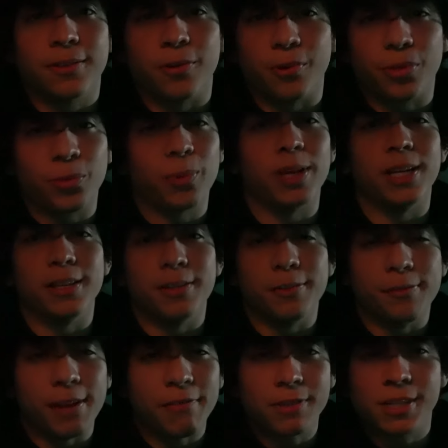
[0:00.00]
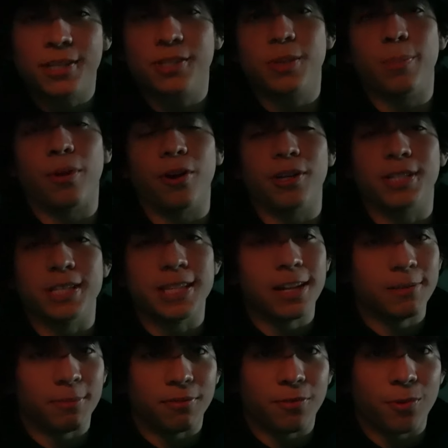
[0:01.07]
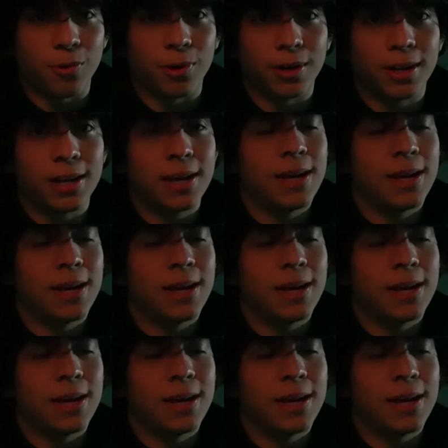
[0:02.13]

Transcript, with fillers: Or three, you've never touched a bar to deadlift before,